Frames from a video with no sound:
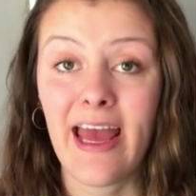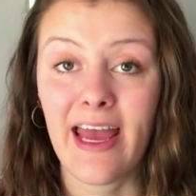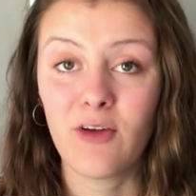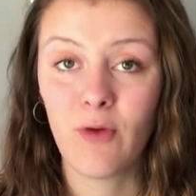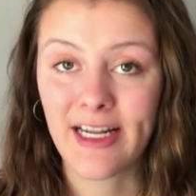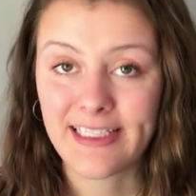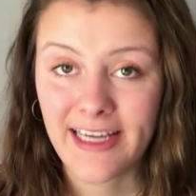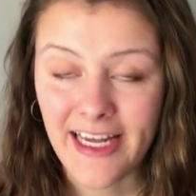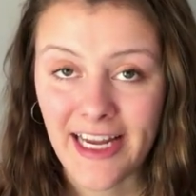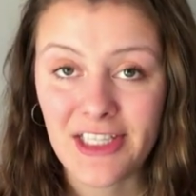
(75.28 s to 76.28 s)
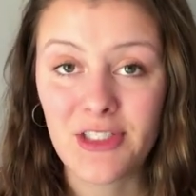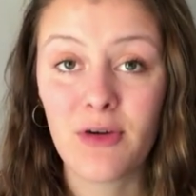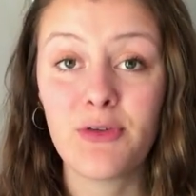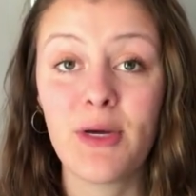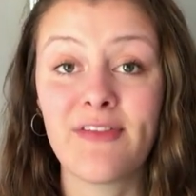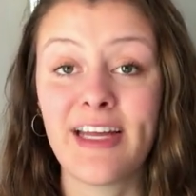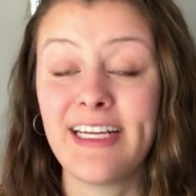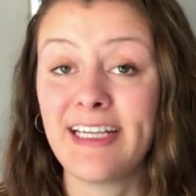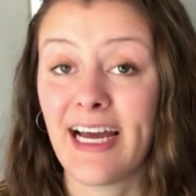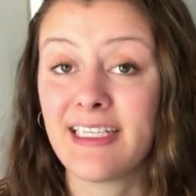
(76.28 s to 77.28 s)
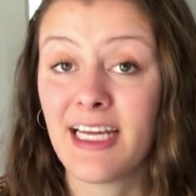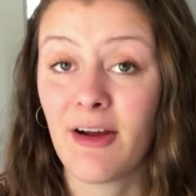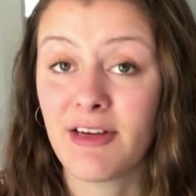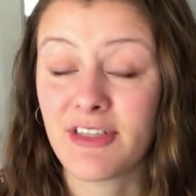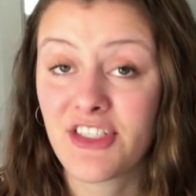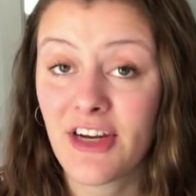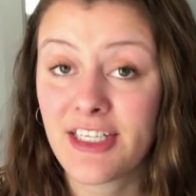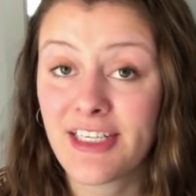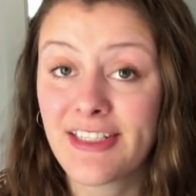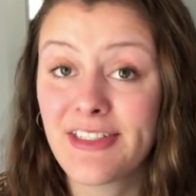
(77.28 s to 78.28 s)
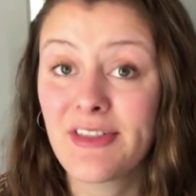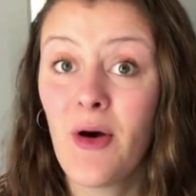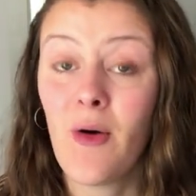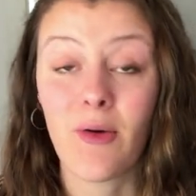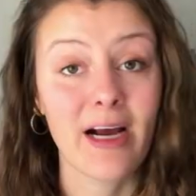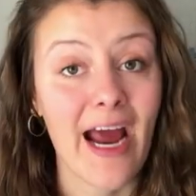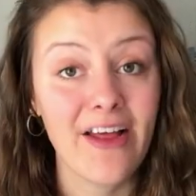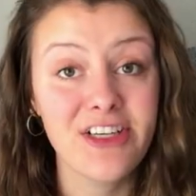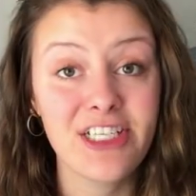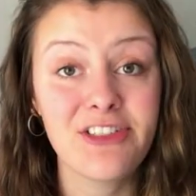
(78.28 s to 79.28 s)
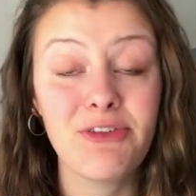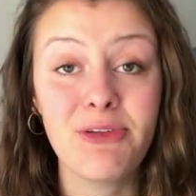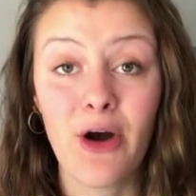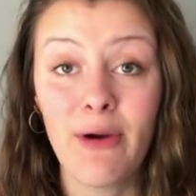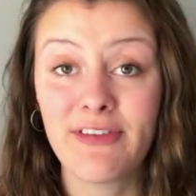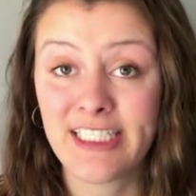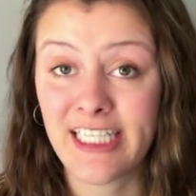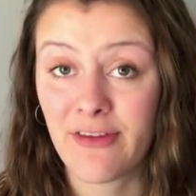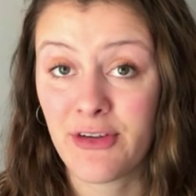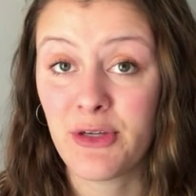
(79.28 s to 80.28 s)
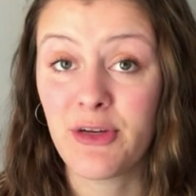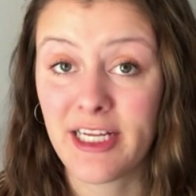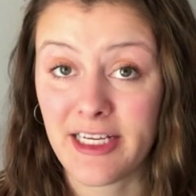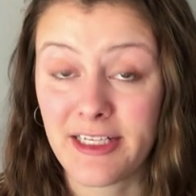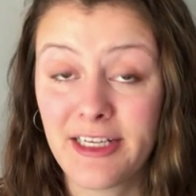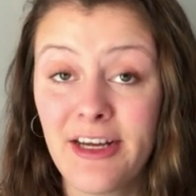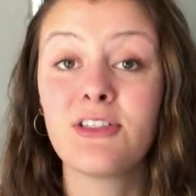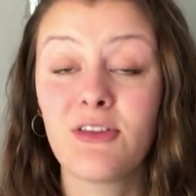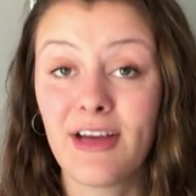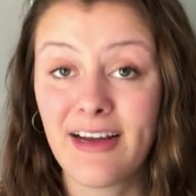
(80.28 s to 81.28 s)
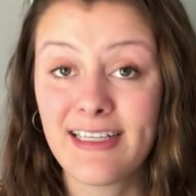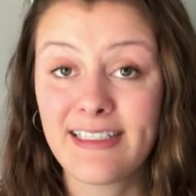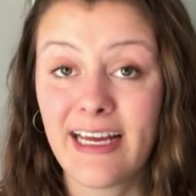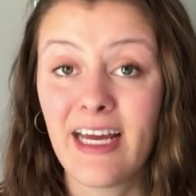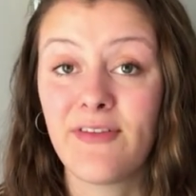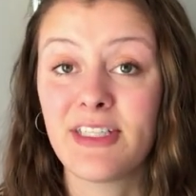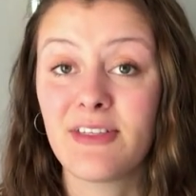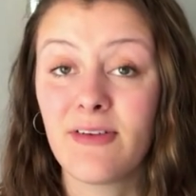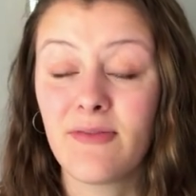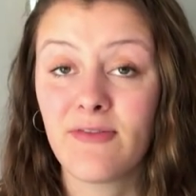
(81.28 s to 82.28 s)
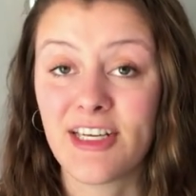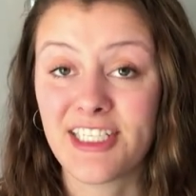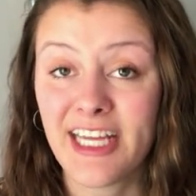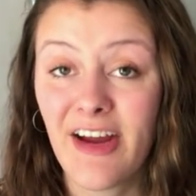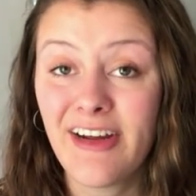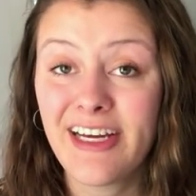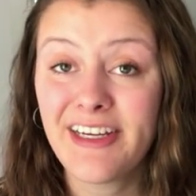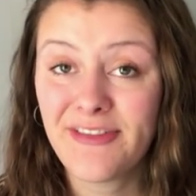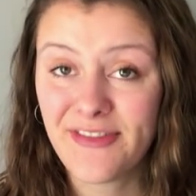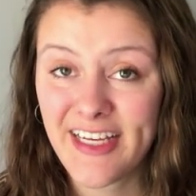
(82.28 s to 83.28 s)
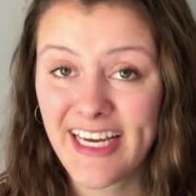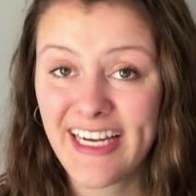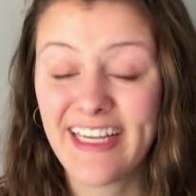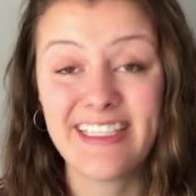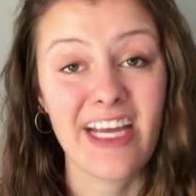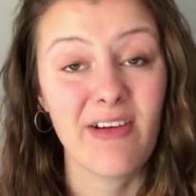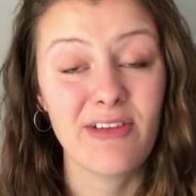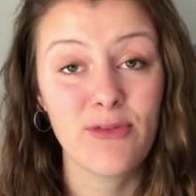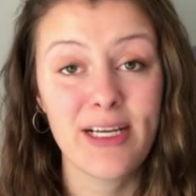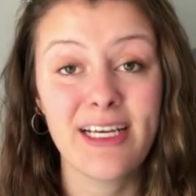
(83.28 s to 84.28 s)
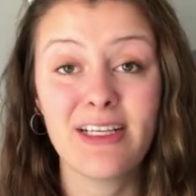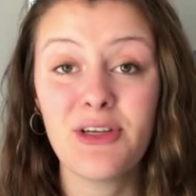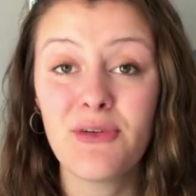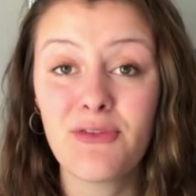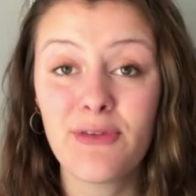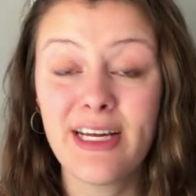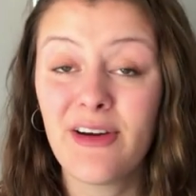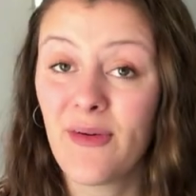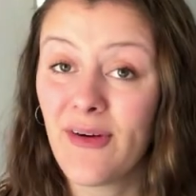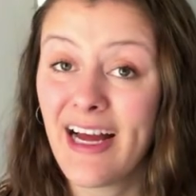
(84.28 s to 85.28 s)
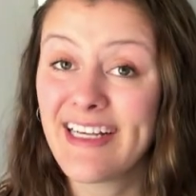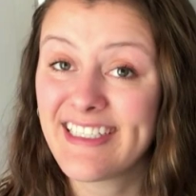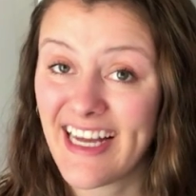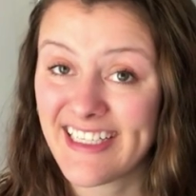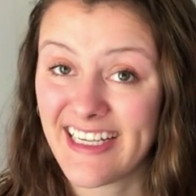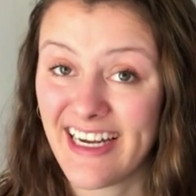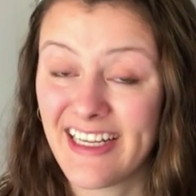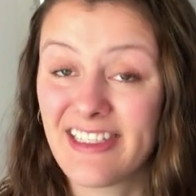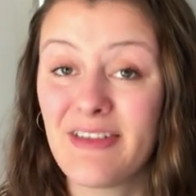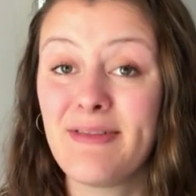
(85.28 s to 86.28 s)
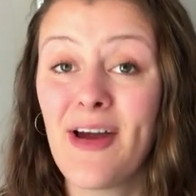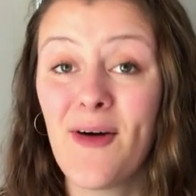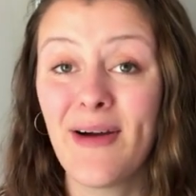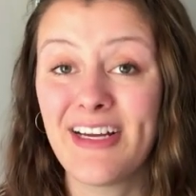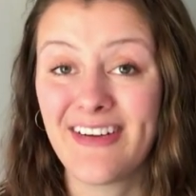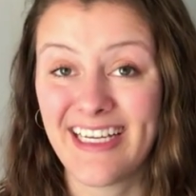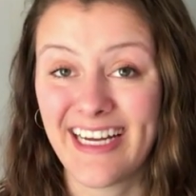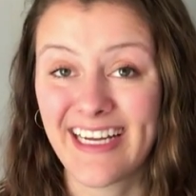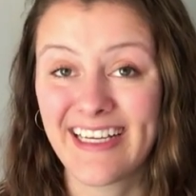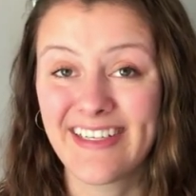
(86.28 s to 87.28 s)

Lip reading: and what is in it. So if you have any dietary restrictions or allergies, you know if it's safe for you to eat. So they're gonna say if it's vegetarian, vegan, dairy-free, gluten-free, or has nuts in it, so you know what you're eating.